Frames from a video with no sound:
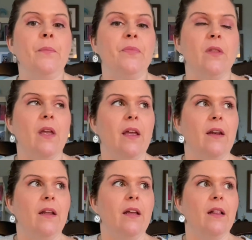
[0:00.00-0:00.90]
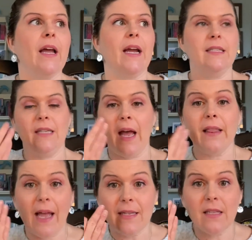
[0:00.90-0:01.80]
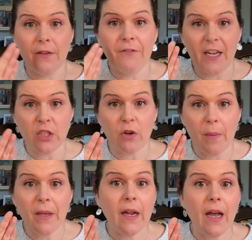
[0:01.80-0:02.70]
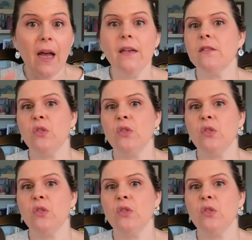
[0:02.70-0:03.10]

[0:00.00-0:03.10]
I liked the face scrub that I got.